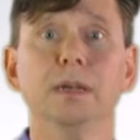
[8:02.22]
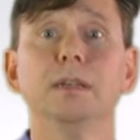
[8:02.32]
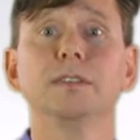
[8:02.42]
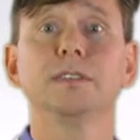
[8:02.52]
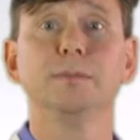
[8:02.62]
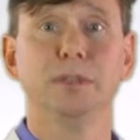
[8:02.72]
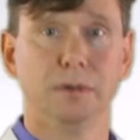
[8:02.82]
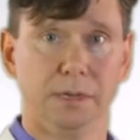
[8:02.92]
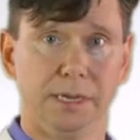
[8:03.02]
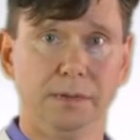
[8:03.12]

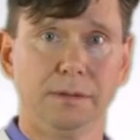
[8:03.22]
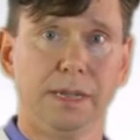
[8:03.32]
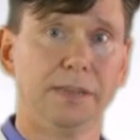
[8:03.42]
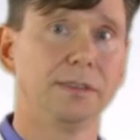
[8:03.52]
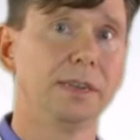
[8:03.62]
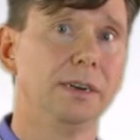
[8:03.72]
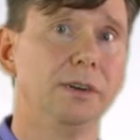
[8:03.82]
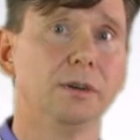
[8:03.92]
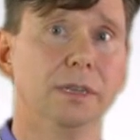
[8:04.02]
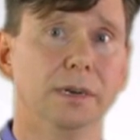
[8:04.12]
Similarly, as stated
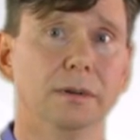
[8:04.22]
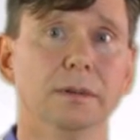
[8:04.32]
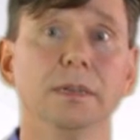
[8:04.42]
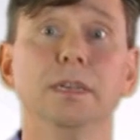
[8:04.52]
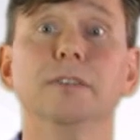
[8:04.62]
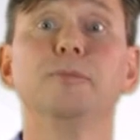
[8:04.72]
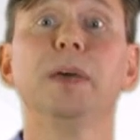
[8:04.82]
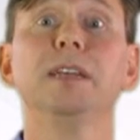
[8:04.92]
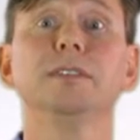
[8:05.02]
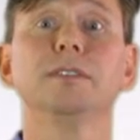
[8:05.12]
earlier, if
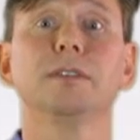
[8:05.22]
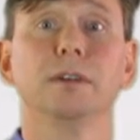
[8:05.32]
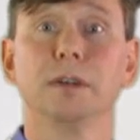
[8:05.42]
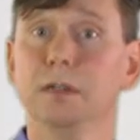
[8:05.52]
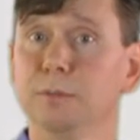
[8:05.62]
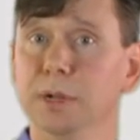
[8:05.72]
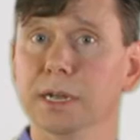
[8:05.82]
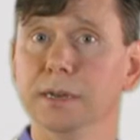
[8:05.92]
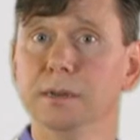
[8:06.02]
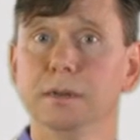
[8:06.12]
patients are
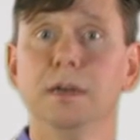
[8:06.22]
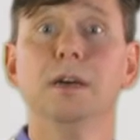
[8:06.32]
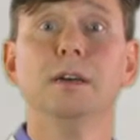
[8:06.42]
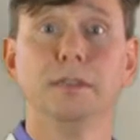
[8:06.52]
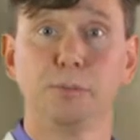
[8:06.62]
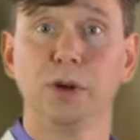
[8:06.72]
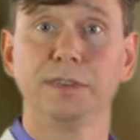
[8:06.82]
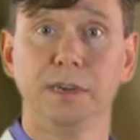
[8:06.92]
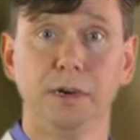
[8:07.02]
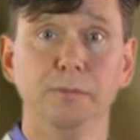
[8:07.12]
colorblind, the
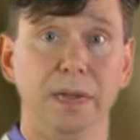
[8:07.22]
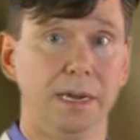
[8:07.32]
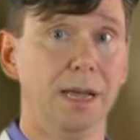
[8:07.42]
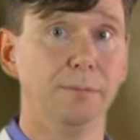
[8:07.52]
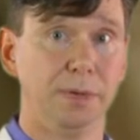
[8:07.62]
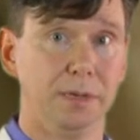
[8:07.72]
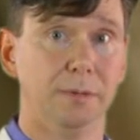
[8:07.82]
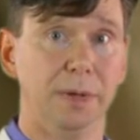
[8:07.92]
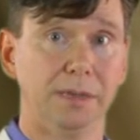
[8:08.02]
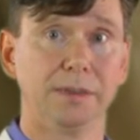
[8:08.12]
pressair may not be the
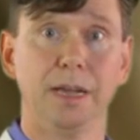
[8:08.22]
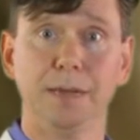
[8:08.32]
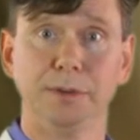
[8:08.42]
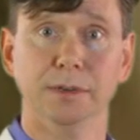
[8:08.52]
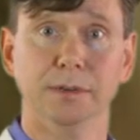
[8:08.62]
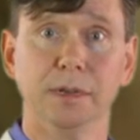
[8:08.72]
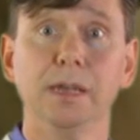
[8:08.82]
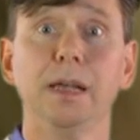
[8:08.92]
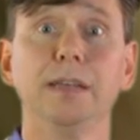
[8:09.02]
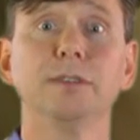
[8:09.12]
best option,
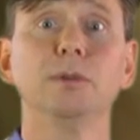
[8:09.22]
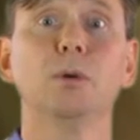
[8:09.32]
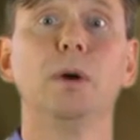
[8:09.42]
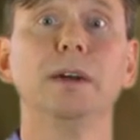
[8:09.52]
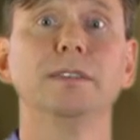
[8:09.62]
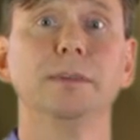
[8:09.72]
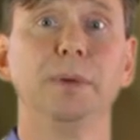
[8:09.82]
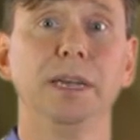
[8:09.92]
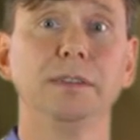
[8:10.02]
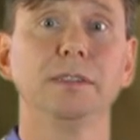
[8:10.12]
as it requires that
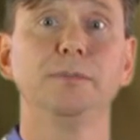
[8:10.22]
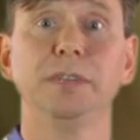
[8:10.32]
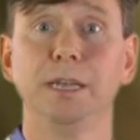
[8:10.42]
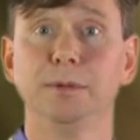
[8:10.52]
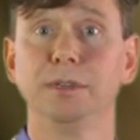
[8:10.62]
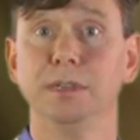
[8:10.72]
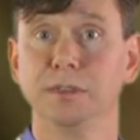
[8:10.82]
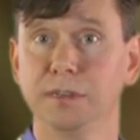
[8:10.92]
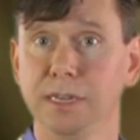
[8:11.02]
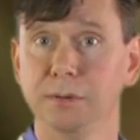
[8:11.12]
patients be able to
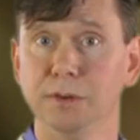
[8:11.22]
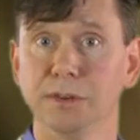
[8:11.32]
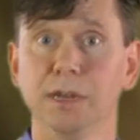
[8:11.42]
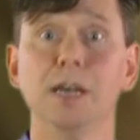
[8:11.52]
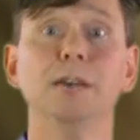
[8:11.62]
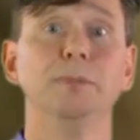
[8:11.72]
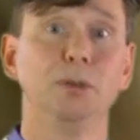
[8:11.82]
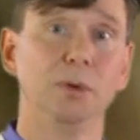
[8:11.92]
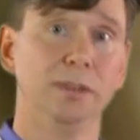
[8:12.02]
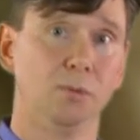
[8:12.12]
distinguish
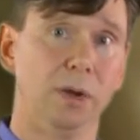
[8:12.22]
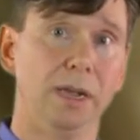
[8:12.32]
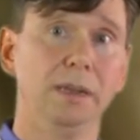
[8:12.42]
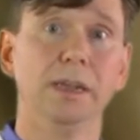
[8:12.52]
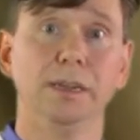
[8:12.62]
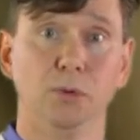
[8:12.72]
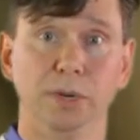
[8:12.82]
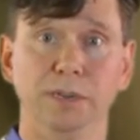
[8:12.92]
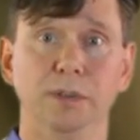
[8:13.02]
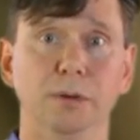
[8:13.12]
between the red and
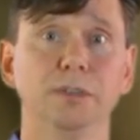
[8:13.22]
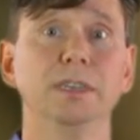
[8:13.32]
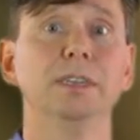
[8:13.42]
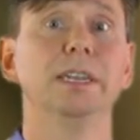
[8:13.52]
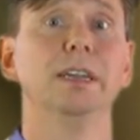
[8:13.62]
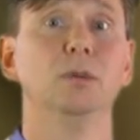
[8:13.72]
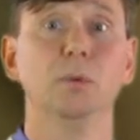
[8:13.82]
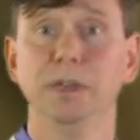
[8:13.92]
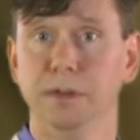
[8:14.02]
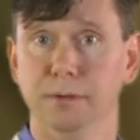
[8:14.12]
green dose indicator
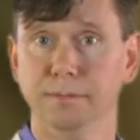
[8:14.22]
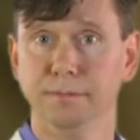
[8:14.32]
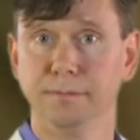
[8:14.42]
window.